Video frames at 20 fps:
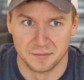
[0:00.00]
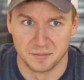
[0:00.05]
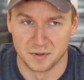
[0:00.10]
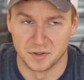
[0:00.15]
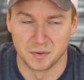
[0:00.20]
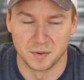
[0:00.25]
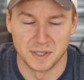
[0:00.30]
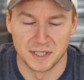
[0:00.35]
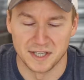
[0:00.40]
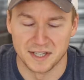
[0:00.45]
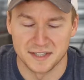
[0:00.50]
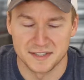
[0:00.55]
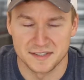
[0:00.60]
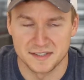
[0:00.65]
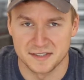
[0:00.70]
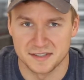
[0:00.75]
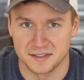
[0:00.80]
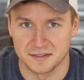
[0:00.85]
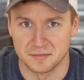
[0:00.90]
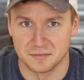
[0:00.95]
between
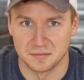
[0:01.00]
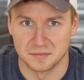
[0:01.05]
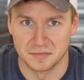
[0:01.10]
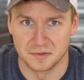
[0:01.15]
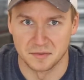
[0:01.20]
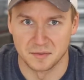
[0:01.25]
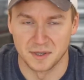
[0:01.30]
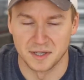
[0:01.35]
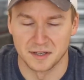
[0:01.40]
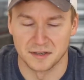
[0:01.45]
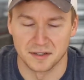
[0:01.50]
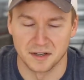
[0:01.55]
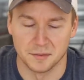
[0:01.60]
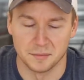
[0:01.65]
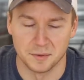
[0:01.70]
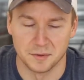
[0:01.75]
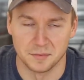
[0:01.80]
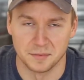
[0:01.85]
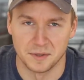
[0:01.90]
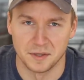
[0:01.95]
us, and we had a
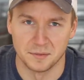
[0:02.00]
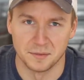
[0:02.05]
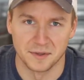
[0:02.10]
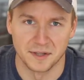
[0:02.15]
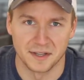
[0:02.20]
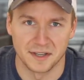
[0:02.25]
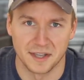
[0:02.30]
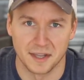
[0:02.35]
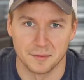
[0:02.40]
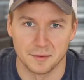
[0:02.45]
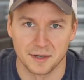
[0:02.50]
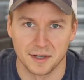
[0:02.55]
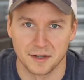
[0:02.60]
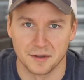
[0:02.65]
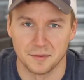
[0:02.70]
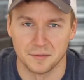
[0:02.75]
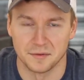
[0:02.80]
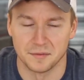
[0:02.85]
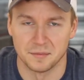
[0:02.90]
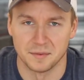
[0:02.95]
couple of people that came and
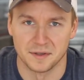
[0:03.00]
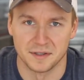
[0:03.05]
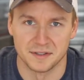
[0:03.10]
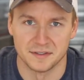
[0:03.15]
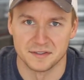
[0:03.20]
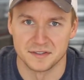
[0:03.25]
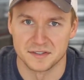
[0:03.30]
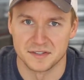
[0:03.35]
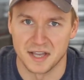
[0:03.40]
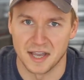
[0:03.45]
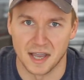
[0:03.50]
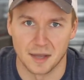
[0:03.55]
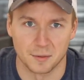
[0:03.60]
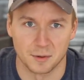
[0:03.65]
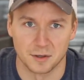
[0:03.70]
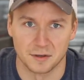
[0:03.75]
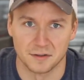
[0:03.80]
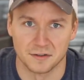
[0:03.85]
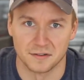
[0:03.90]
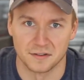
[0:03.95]
helped, but just
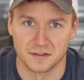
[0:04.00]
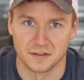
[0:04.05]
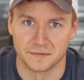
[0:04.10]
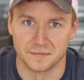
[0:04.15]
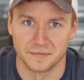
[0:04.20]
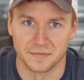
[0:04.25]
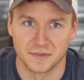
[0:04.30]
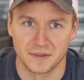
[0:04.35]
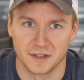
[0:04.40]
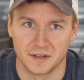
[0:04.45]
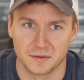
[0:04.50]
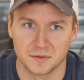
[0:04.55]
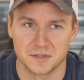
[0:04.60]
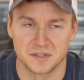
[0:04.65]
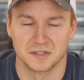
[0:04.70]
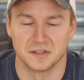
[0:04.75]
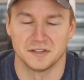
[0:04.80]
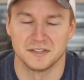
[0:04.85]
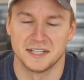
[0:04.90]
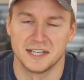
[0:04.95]
hammers, and we
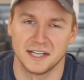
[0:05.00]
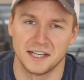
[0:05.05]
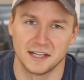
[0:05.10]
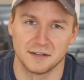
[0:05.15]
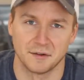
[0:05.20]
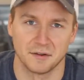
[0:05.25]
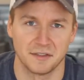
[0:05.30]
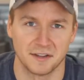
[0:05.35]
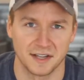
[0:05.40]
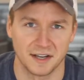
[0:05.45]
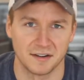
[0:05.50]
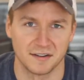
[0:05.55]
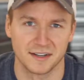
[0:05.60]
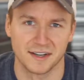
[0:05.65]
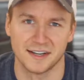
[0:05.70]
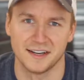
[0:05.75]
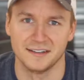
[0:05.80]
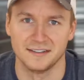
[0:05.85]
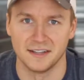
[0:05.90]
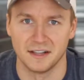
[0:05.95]
started taking everything out
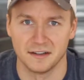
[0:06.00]
kind of